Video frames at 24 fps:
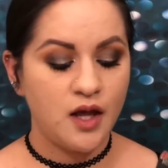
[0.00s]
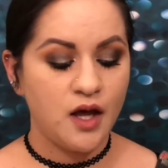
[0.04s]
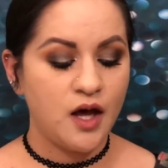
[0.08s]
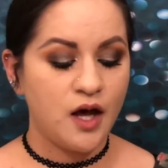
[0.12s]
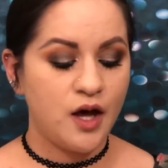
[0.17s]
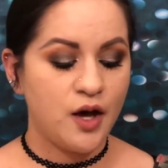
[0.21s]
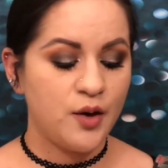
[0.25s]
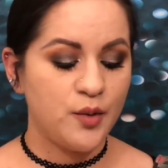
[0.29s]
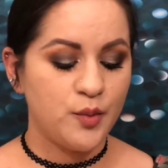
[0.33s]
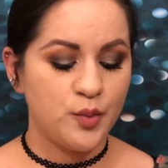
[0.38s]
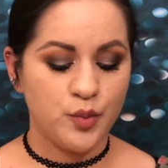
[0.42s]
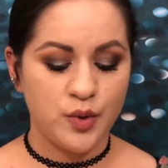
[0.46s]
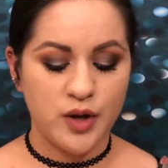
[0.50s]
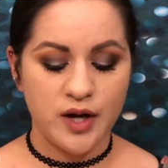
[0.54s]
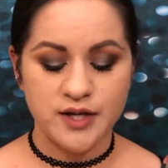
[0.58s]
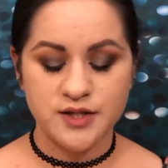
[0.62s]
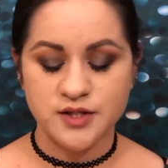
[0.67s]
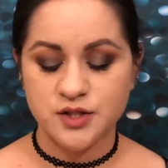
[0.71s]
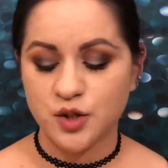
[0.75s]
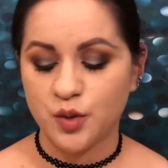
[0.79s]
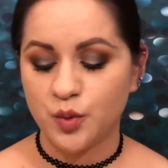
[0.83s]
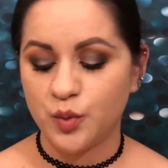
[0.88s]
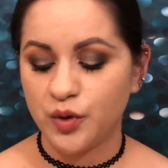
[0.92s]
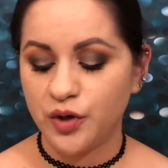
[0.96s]
All right,
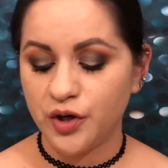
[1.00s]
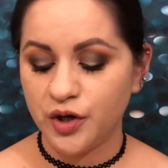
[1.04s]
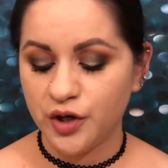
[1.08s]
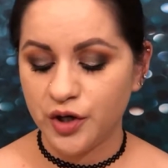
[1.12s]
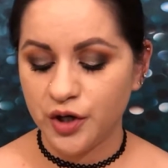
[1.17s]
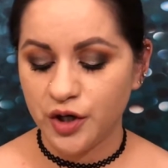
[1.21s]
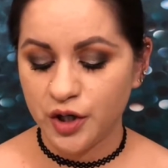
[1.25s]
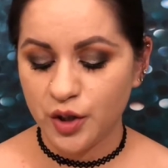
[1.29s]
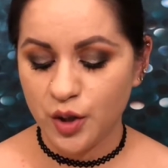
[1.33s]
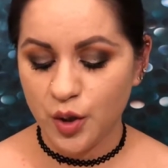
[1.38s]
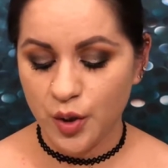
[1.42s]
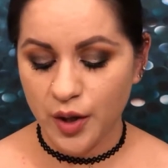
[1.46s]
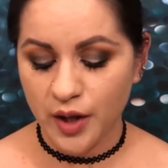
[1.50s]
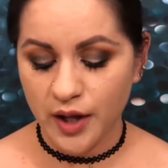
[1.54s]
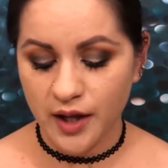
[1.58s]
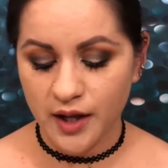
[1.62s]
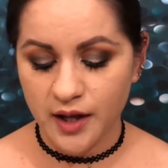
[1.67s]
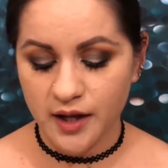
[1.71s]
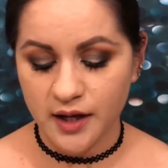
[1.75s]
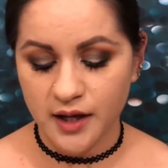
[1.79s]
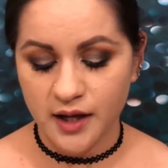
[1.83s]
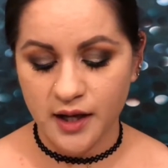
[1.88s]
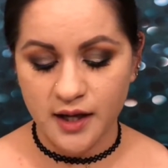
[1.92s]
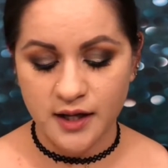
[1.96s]
so we're gonna go
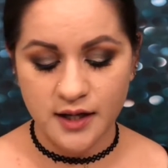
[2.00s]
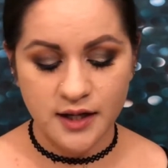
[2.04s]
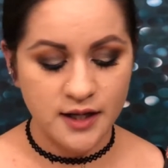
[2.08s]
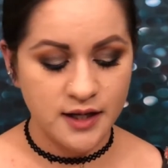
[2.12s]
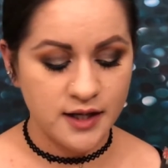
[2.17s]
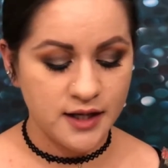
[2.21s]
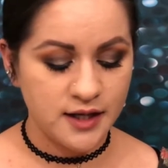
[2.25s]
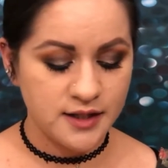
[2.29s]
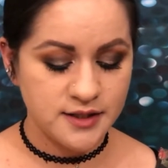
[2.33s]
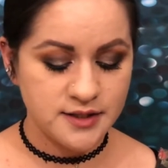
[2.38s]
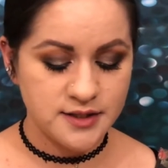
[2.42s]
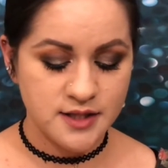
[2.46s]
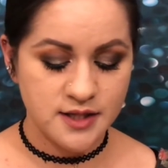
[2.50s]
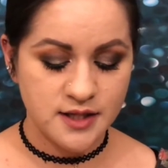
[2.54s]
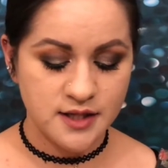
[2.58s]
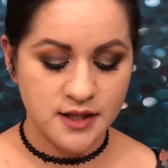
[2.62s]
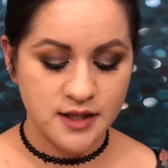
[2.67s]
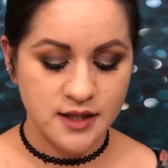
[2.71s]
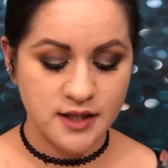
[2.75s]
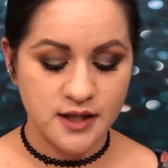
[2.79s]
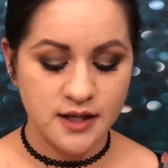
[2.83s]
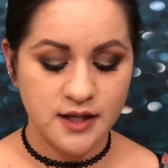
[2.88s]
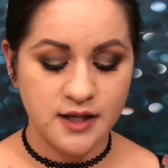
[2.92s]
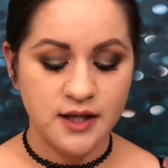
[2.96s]
ahead and hit
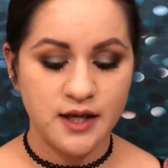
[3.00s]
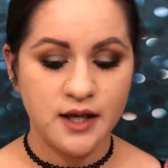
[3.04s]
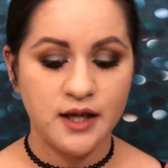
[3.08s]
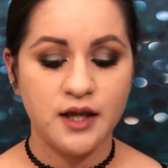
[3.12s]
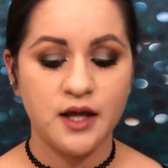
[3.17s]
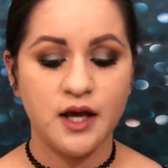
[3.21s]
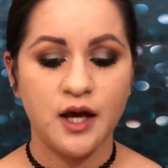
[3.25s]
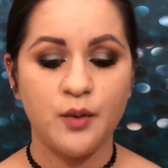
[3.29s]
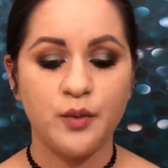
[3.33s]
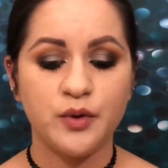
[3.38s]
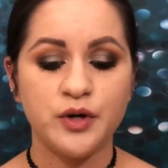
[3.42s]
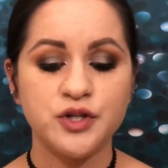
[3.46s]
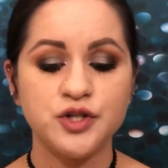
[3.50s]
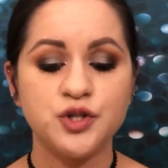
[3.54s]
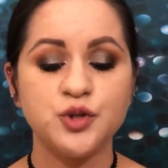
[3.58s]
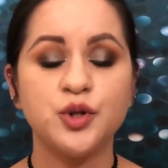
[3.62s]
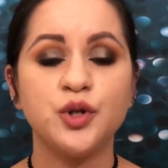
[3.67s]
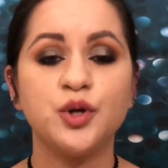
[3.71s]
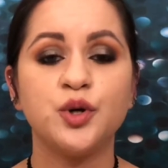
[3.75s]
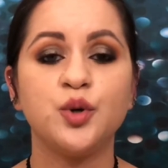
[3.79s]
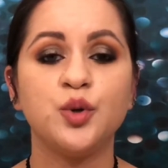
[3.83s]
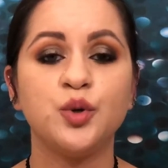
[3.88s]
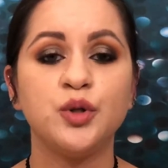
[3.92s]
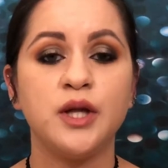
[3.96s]
I wanna do
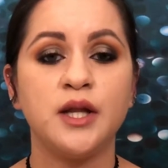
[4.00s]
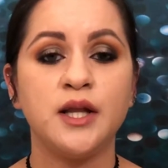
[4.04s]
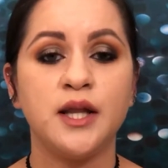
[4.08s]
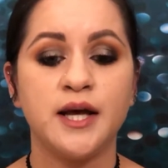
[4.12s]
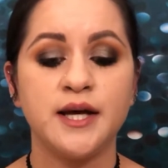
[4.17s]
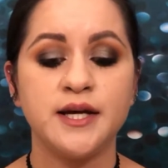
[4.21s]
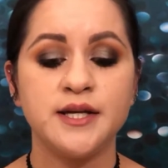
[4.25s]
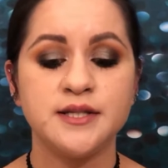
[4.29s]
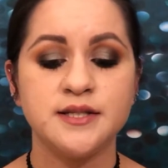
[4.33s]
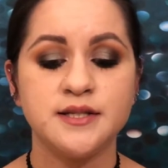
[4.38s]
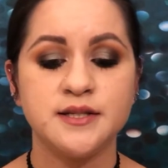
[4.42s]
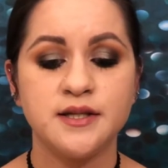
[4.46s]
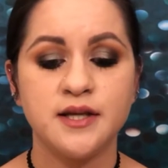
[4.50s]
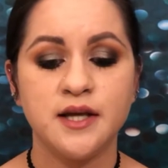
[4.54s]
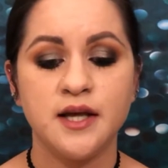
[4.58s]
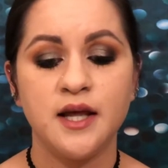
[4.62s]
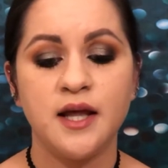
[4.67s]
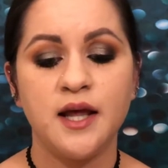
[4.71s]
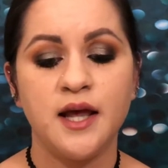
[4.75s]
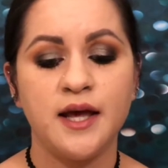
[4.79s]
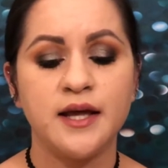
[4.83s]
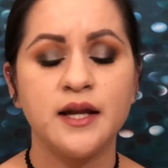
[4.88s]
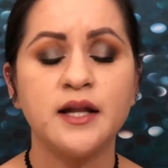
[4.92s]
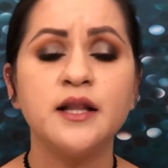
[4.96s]
the Hula Light
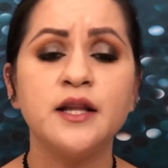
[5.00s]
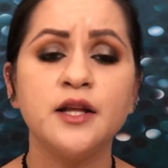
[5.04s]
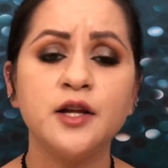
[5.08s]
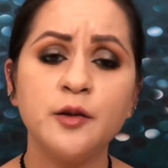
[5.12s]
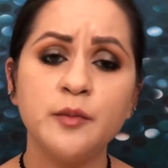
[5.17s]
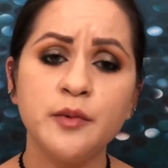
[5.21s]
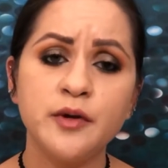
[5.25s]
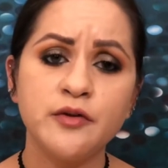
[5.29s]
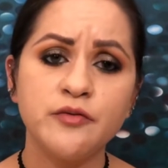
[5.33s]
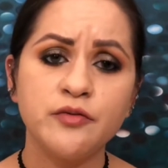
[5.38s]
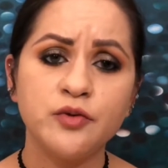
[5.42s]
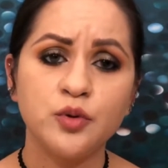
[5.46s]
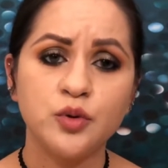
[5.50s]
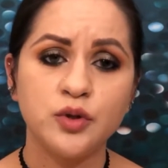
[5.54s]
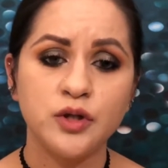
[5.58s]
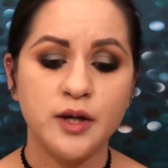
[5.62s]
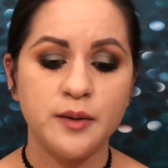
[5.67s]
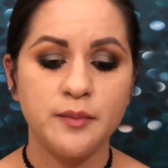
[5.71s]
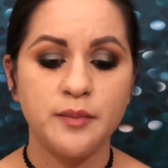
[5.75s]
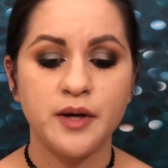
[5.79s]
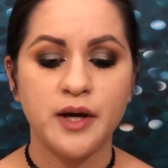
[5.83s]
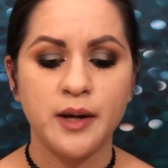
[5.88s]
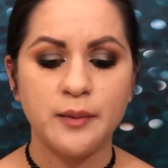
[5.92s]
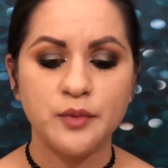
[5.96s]
and a little bit of
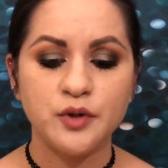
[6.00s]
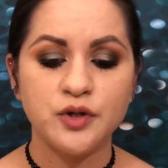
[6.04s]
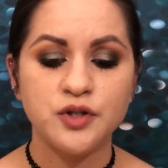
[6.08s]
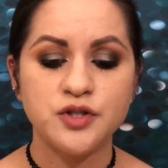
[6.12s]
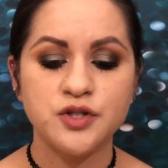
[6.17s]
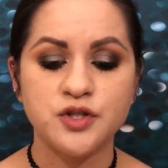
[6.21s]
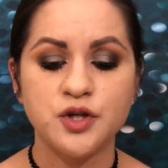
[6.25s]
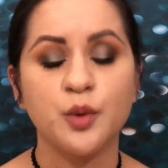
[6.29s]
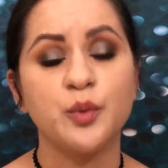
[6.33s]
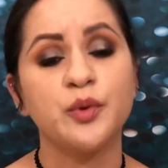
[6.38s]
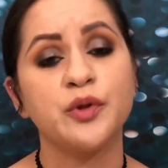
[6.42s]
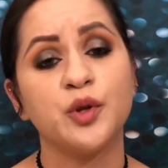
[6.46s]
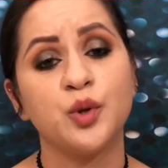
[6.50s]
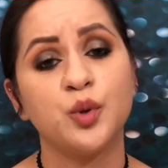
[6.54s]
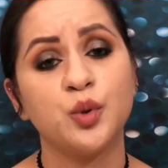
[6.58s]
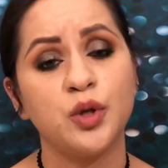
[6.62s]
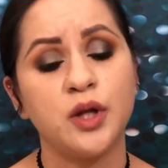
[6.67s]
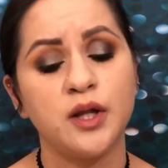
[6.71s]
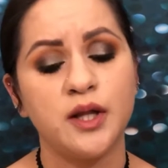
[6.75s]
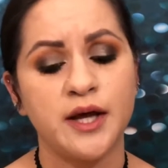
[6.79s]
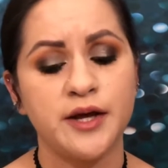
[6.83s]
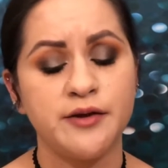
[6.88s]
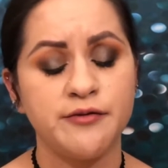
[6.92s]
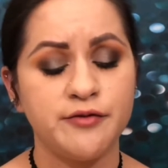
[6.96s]
Hula, but I'm gonna start with the Hula
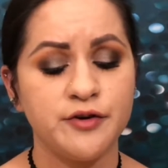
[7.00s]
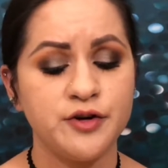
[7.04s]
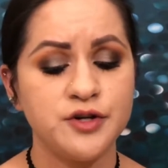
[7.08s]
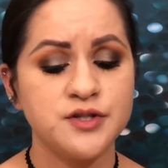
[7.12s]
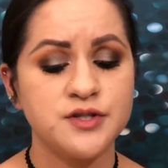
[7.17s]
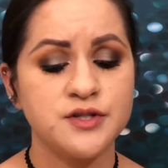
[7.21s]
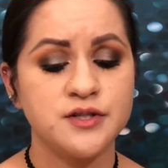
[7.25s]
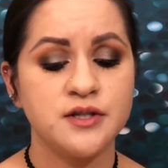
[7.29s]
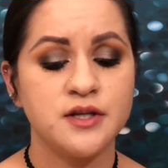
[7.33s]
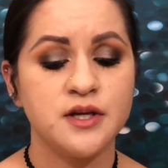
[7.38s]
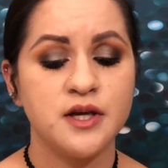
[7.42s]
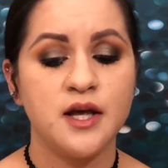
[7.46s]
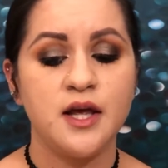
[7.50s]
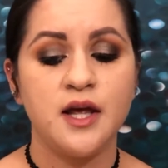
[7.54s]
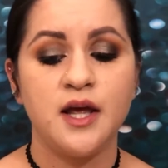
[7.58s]
Light first.